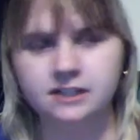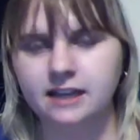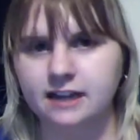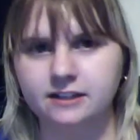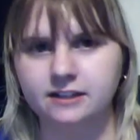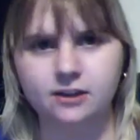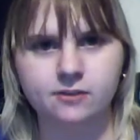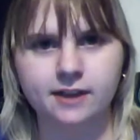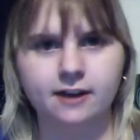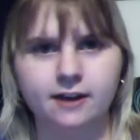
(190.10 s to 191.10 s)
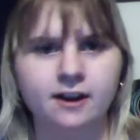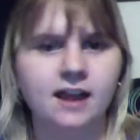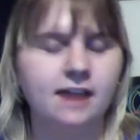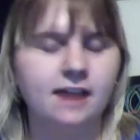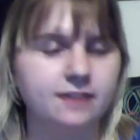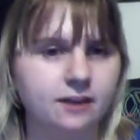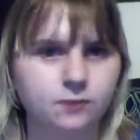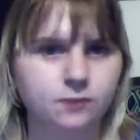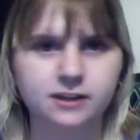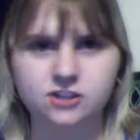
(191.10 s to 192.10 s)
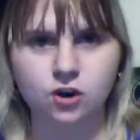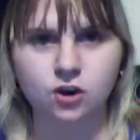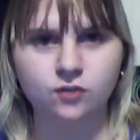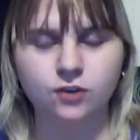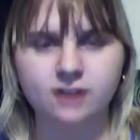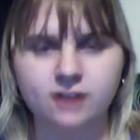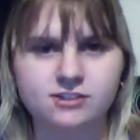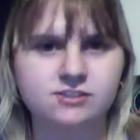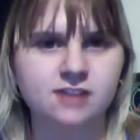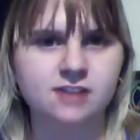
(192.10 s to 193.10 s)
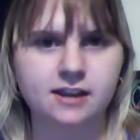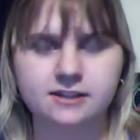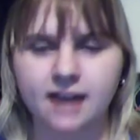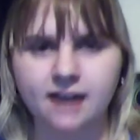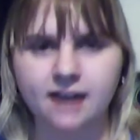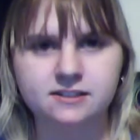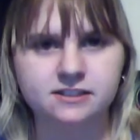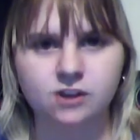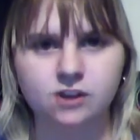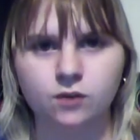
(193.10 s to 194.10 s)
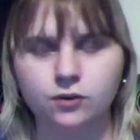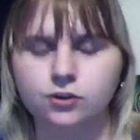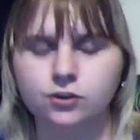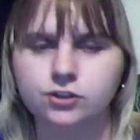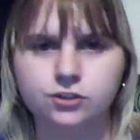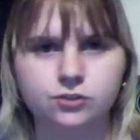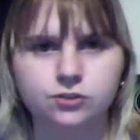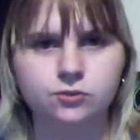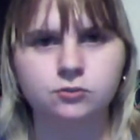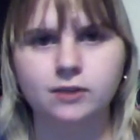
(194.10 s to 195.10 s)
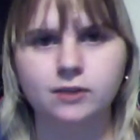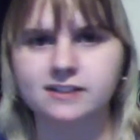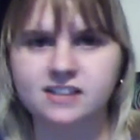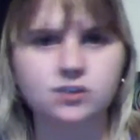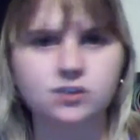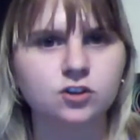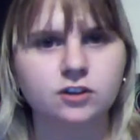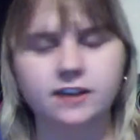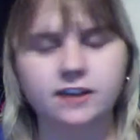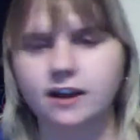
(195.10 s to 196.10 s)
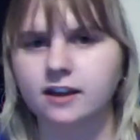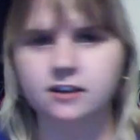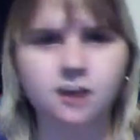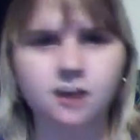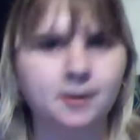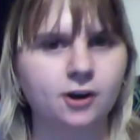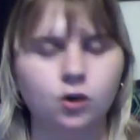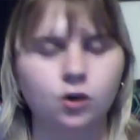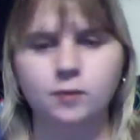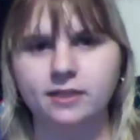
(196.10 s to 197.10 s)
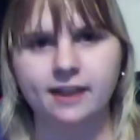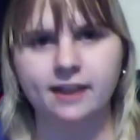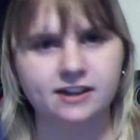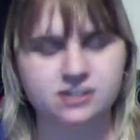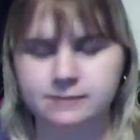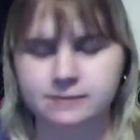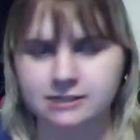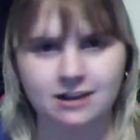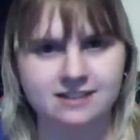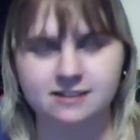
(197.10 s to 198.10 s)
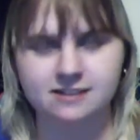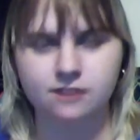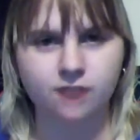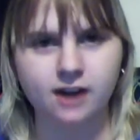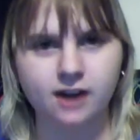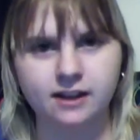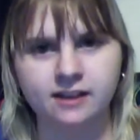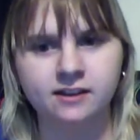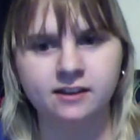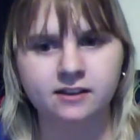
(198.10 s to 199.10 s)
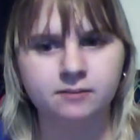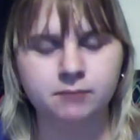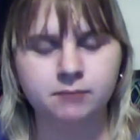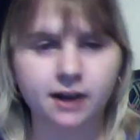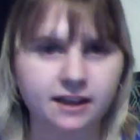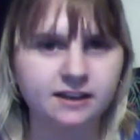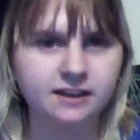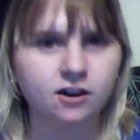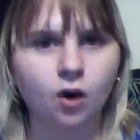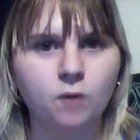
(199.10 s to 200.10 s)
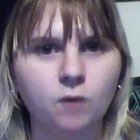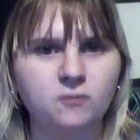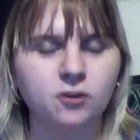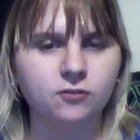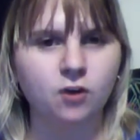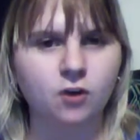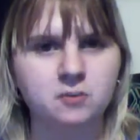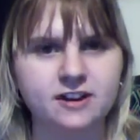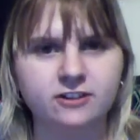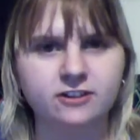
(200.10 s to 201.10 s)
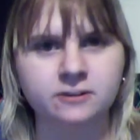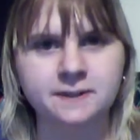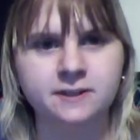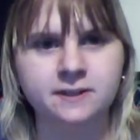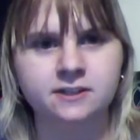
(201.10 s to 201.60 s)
and go there. And then when it's over, I just take a taxi over to Grand Central and then I come on home and then I just miss classes on Friday. But I get home for fall break early.